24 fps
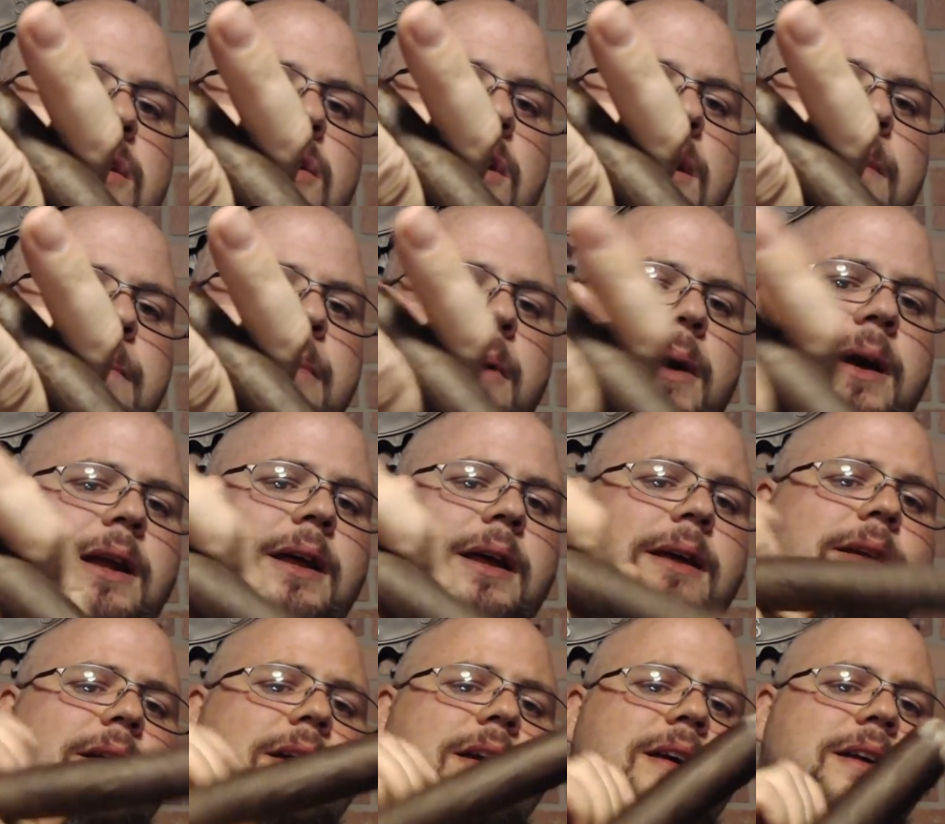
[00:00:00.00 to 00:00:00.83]
grip on it.
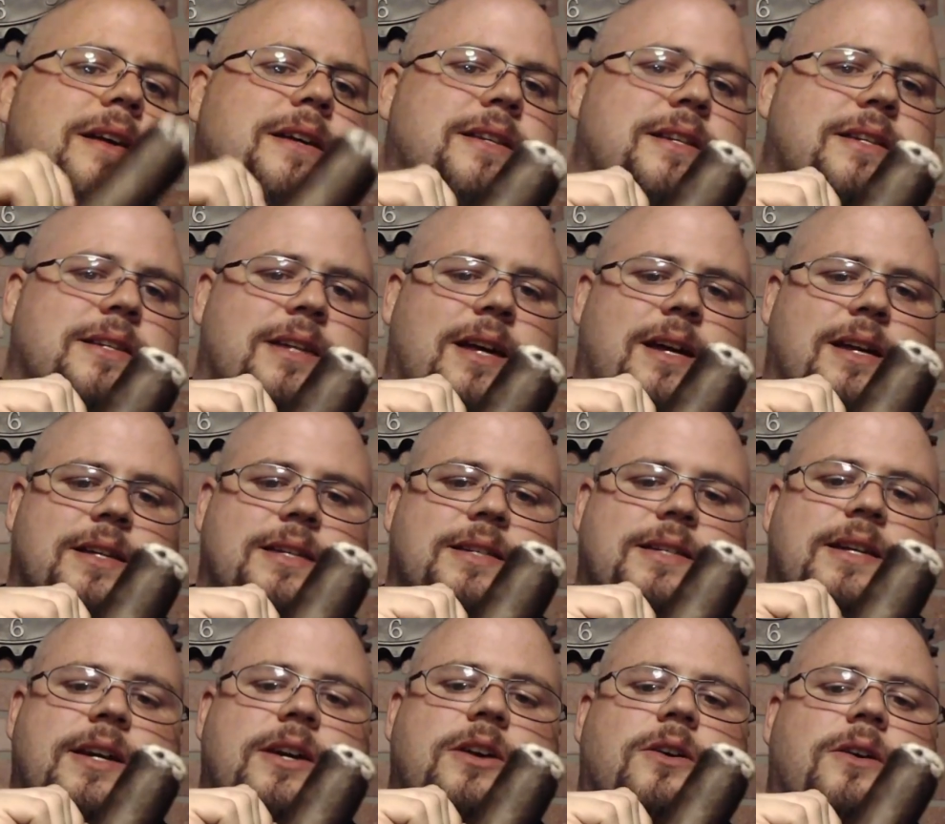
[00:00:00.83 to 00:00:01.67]
This is not a
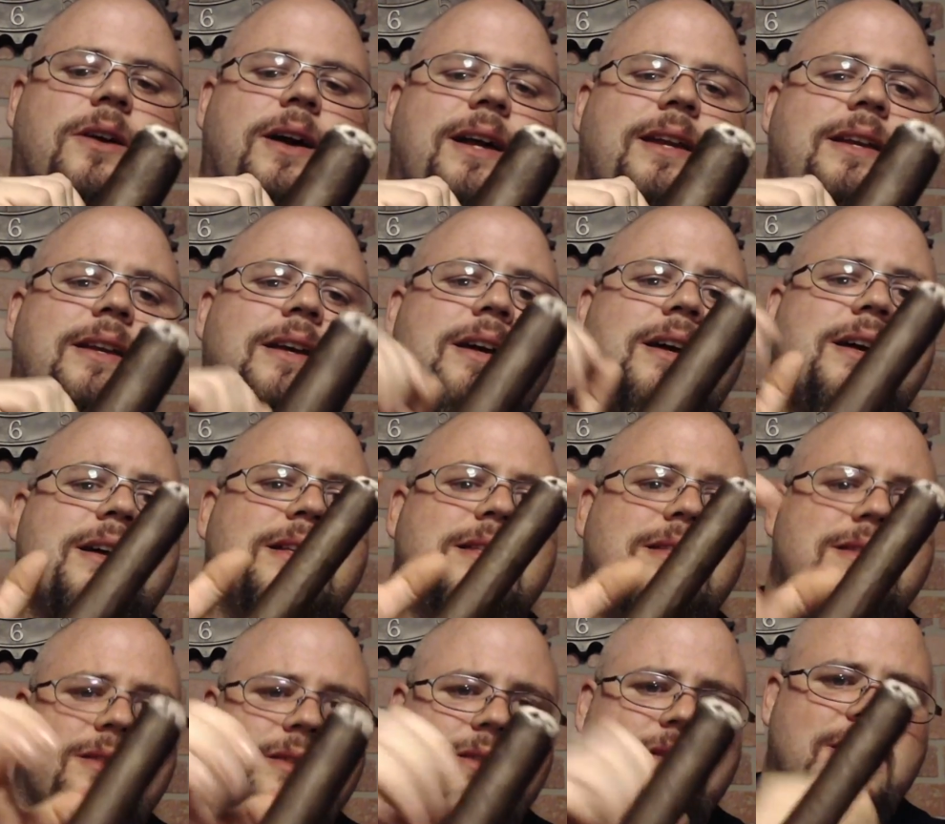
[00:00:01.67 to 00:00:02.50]
cigarette.
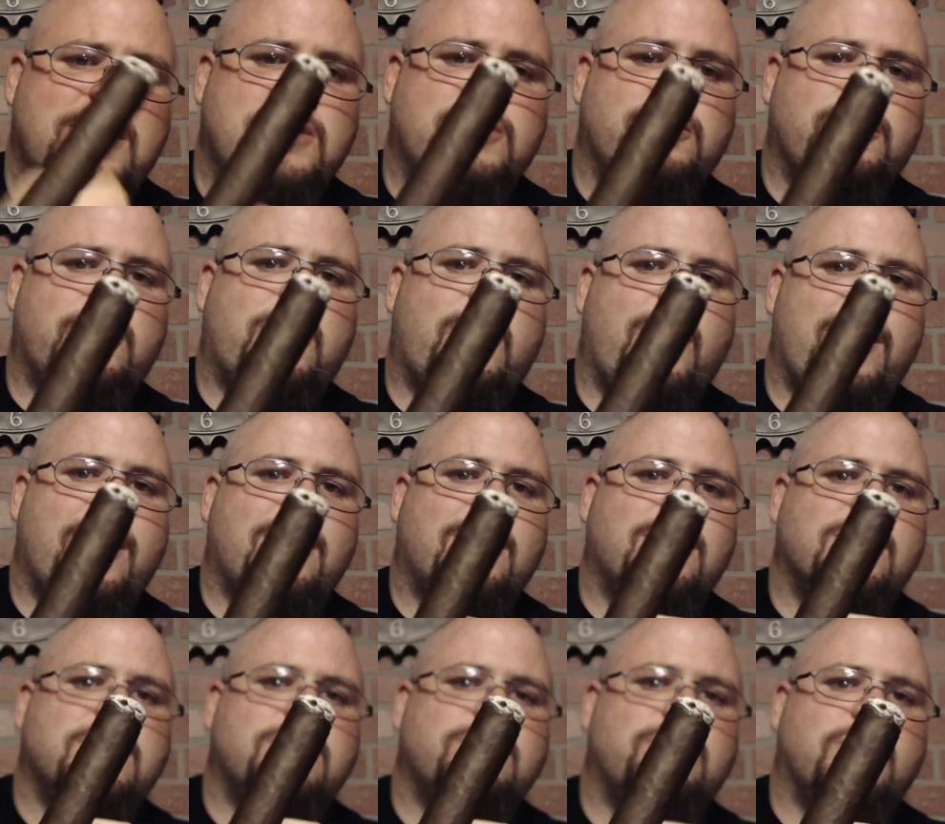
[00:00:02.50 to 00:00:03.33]
These require a
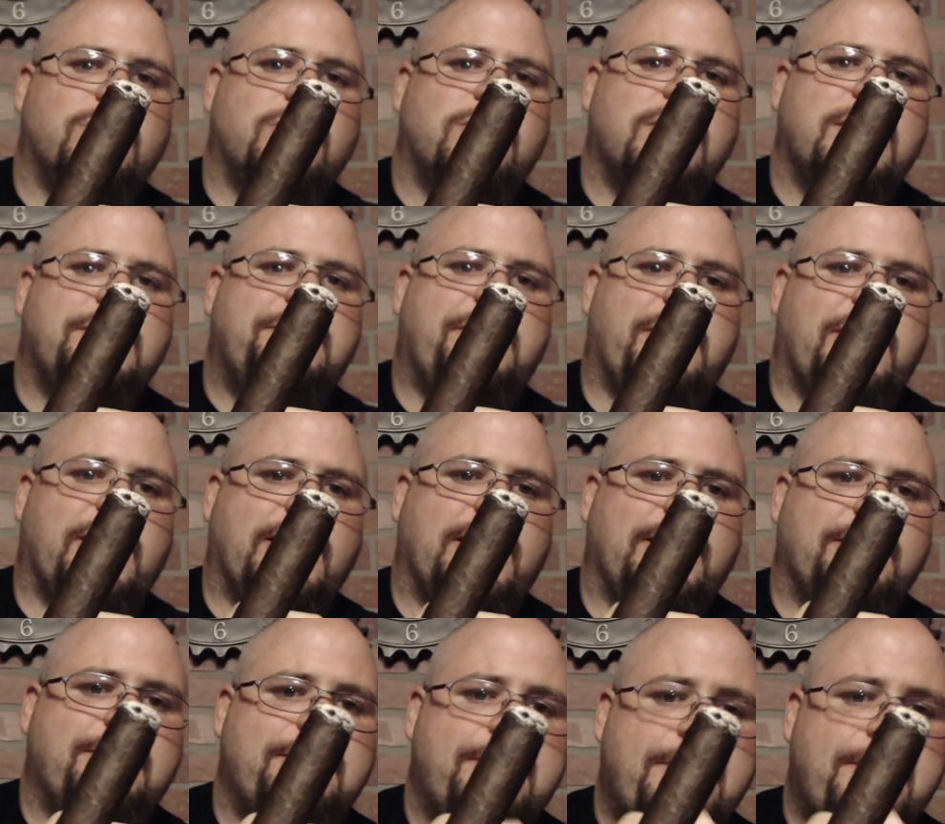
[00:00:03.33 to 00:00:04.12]
little more grip on it.